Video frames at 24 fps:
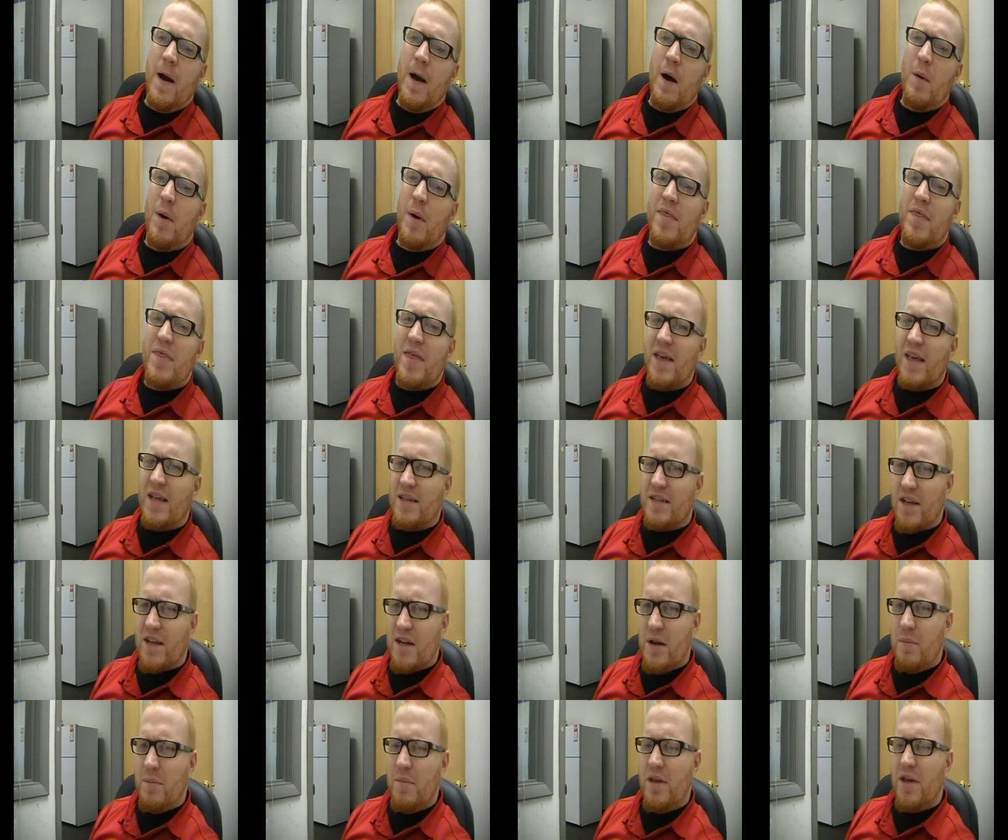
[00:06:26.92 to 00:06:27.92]
Um, I think it's
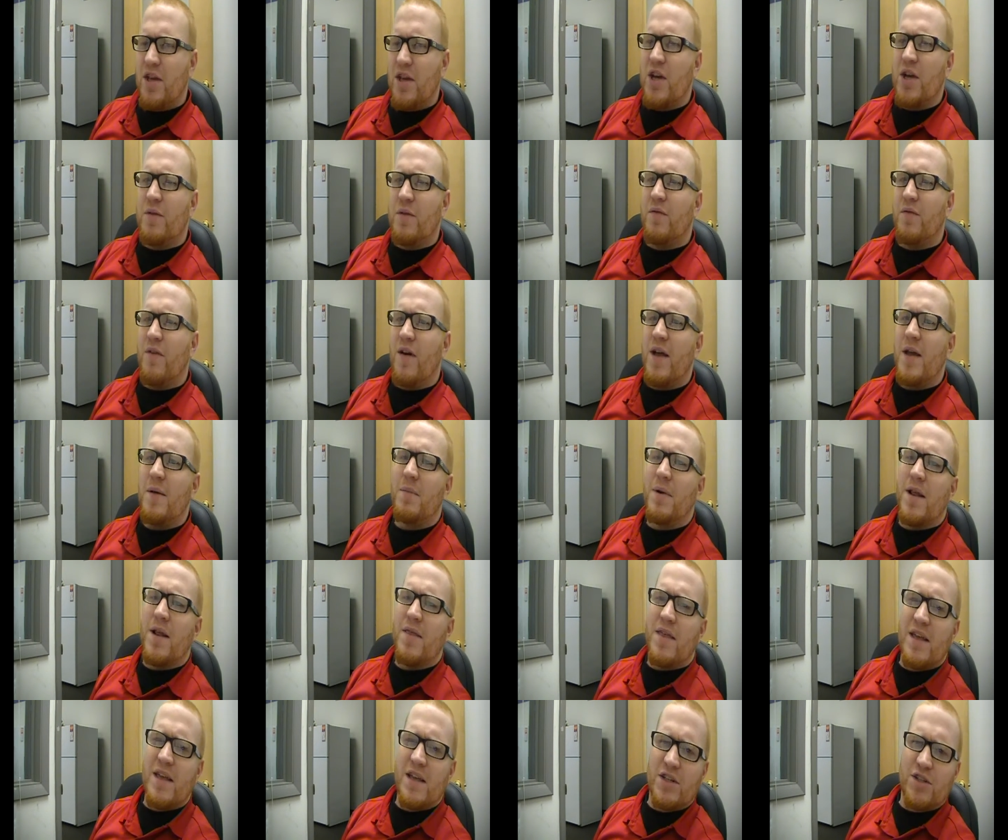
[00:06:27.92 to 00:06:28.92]
going to be a good fight,
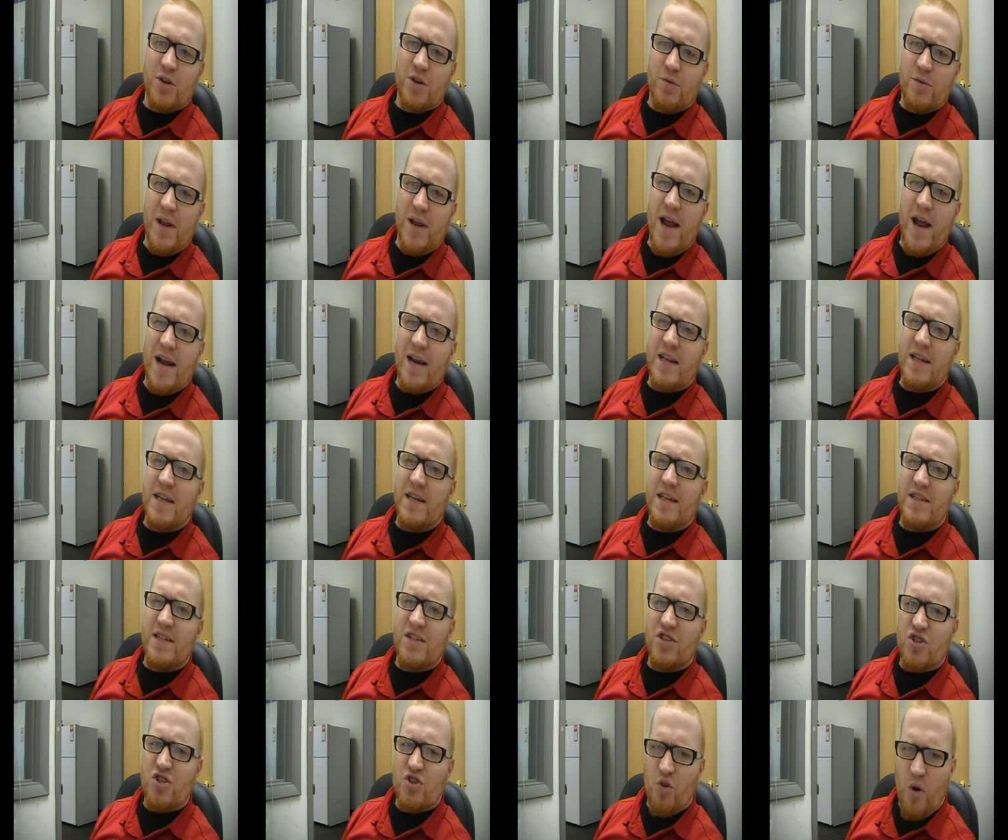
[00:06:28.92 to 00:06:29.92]
but I think Joe
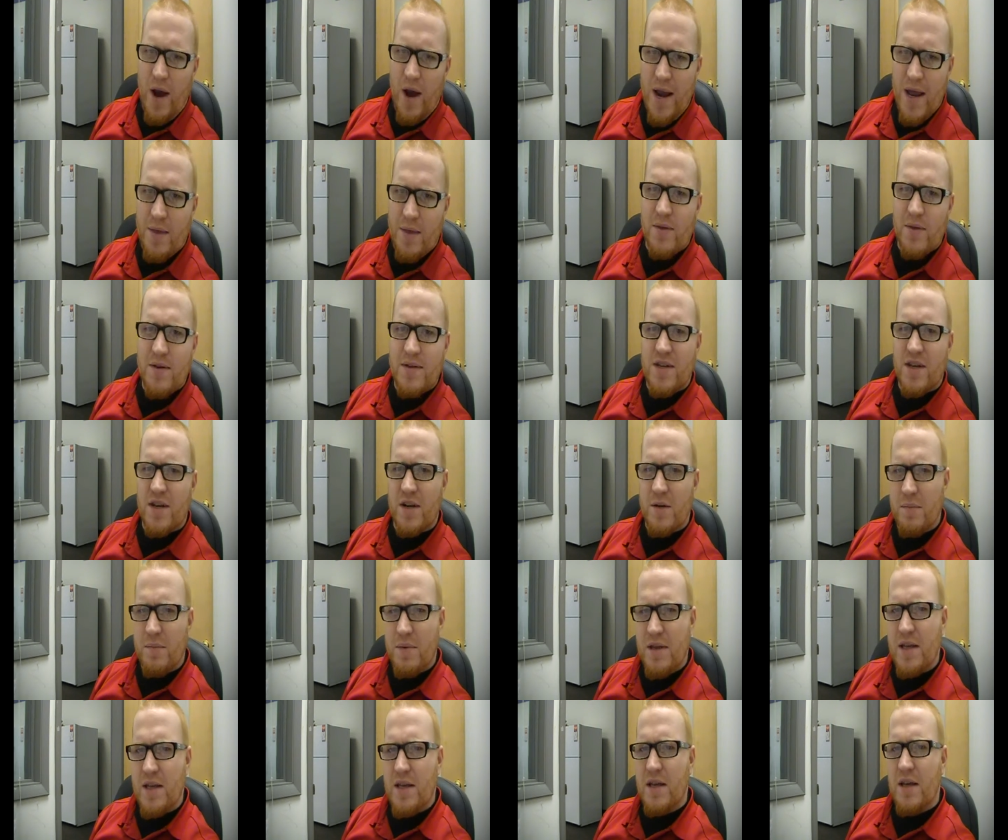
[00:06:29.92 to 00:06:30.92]
Daddy's strength is going to
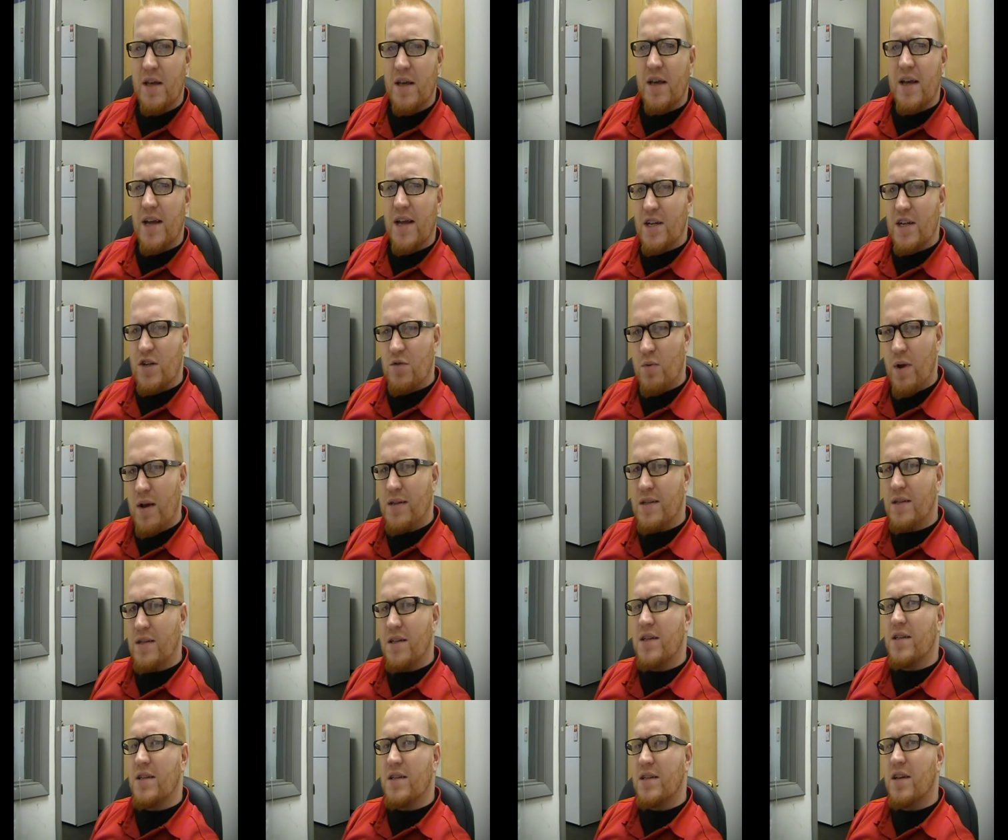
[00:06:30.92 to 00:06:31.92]
be, in his
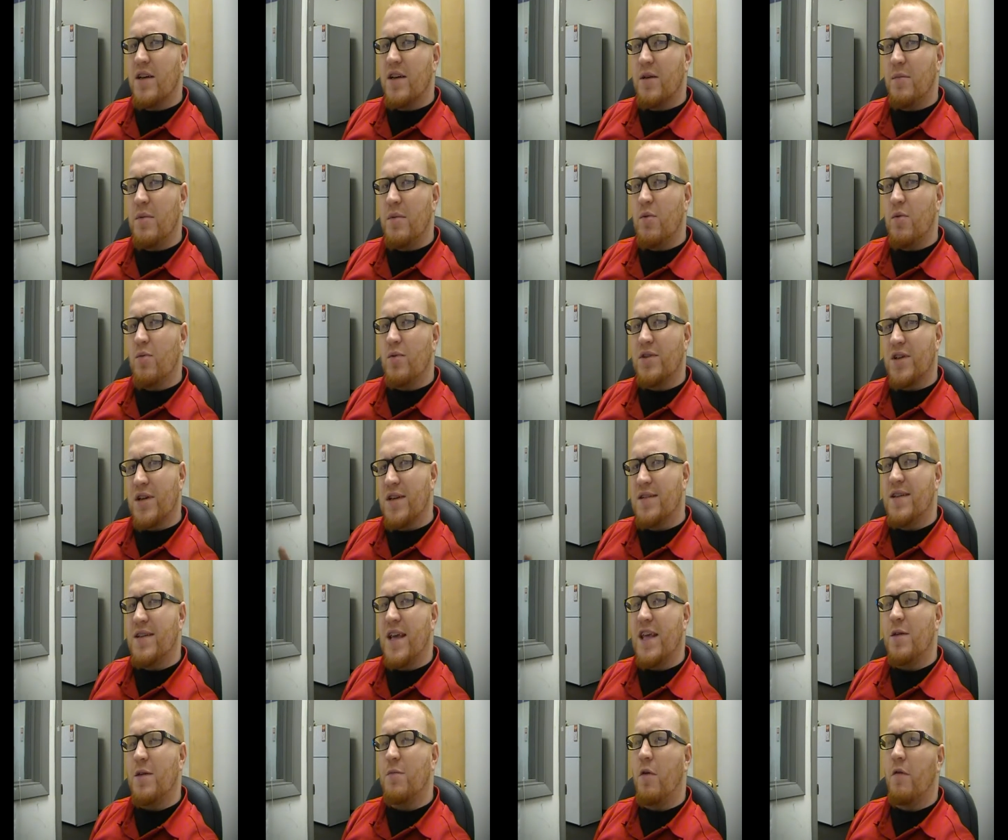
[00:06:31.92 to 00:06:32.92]
wrestling is going to be what's going to
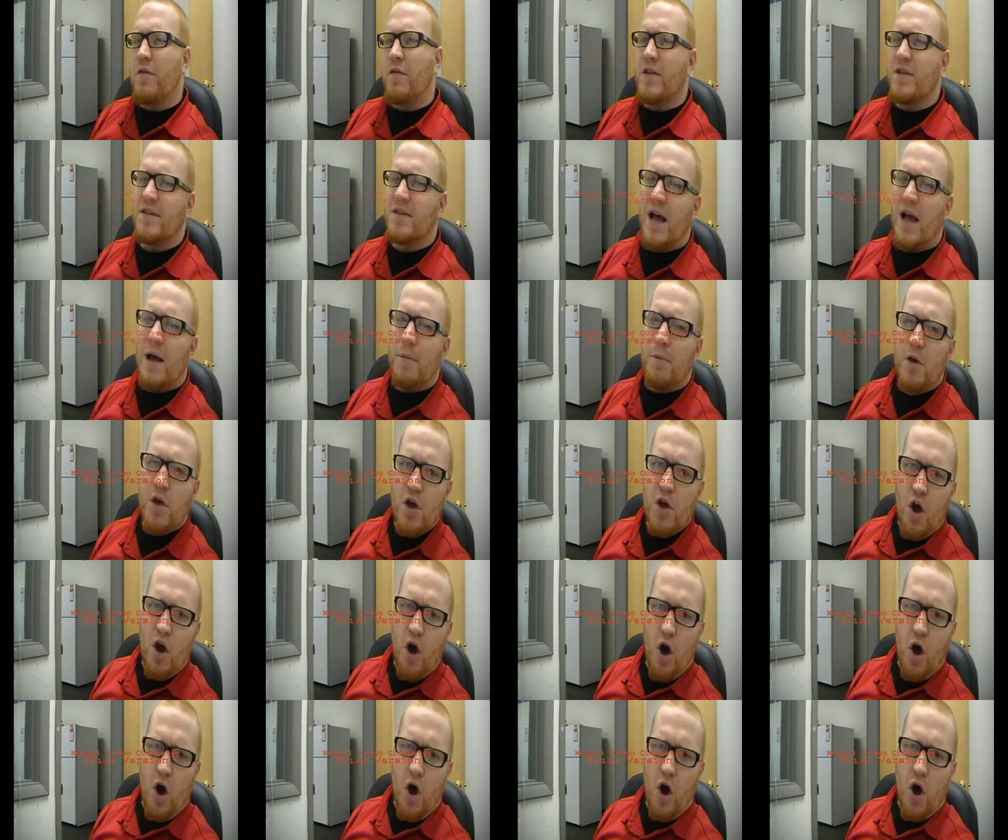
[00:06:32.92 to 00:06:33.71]
take him over the top.